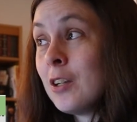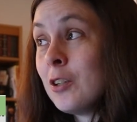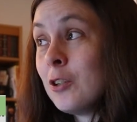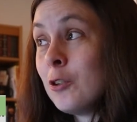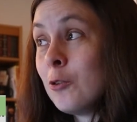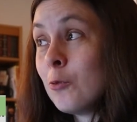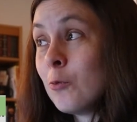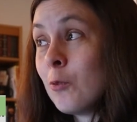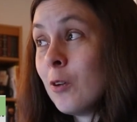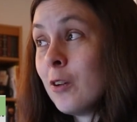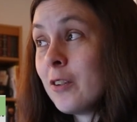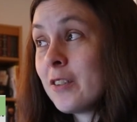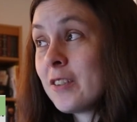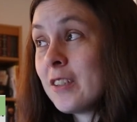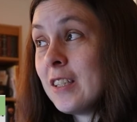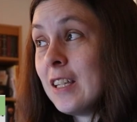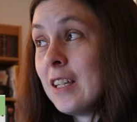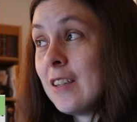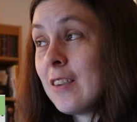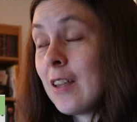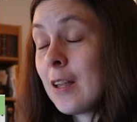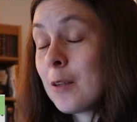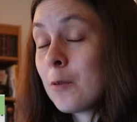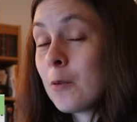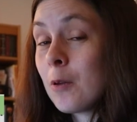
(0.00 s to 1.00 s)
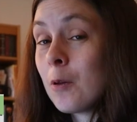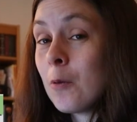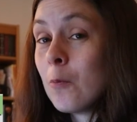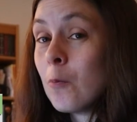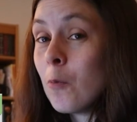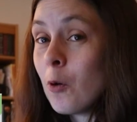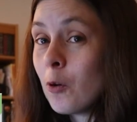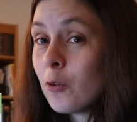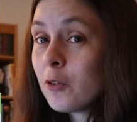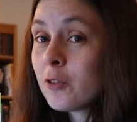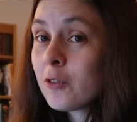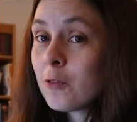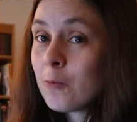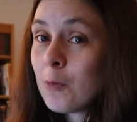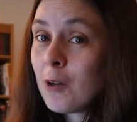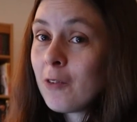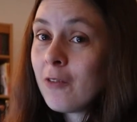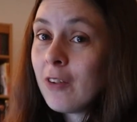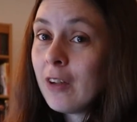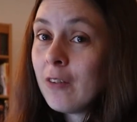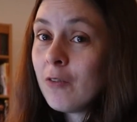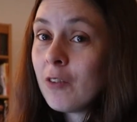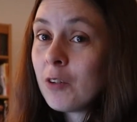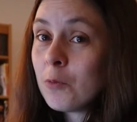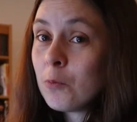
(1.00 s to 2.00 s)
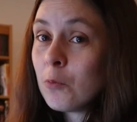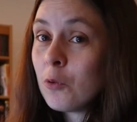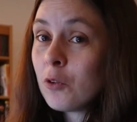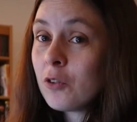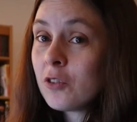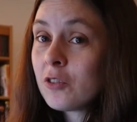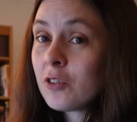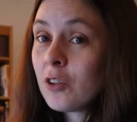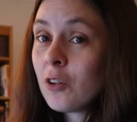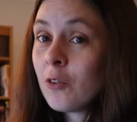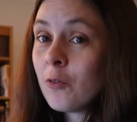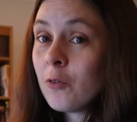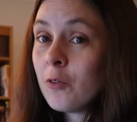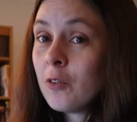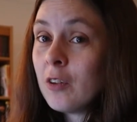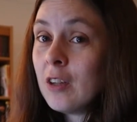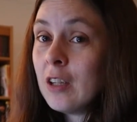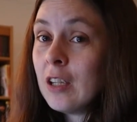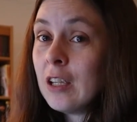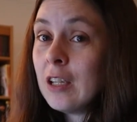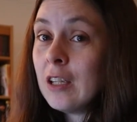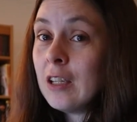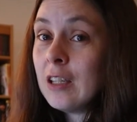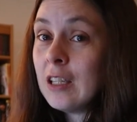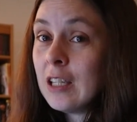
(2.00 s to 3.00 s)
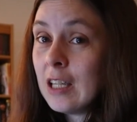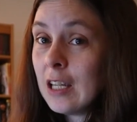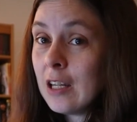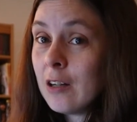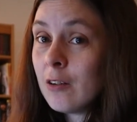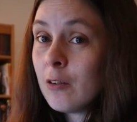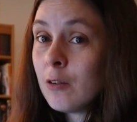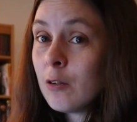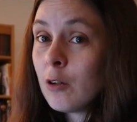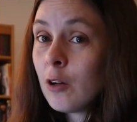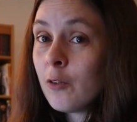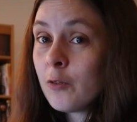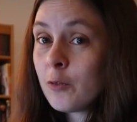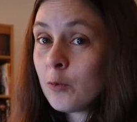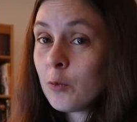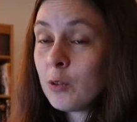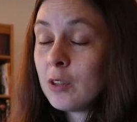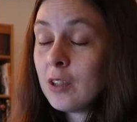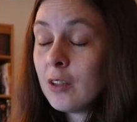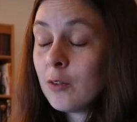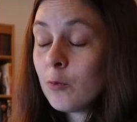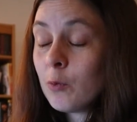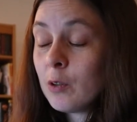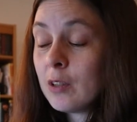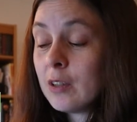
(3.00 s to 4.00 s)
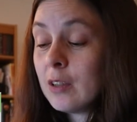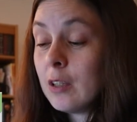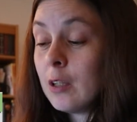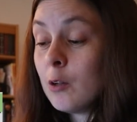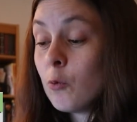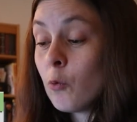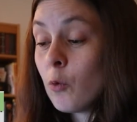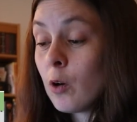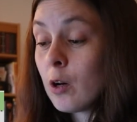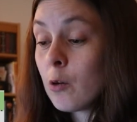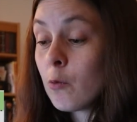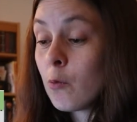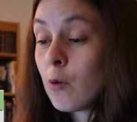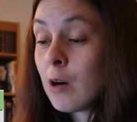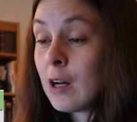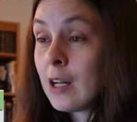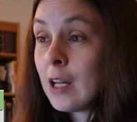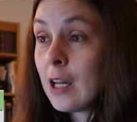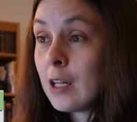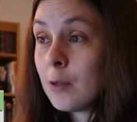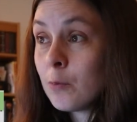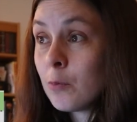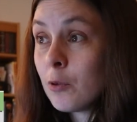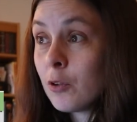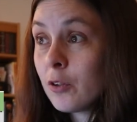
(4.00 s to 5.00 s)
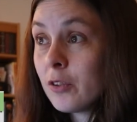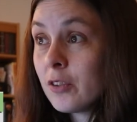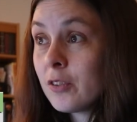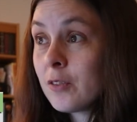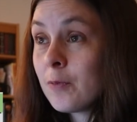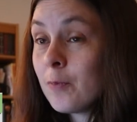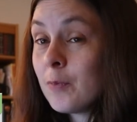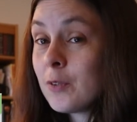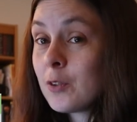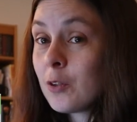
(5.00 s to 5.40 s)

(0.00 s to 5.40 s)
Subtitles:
you will see that most of my favorite books of the year of 2020 were YA books.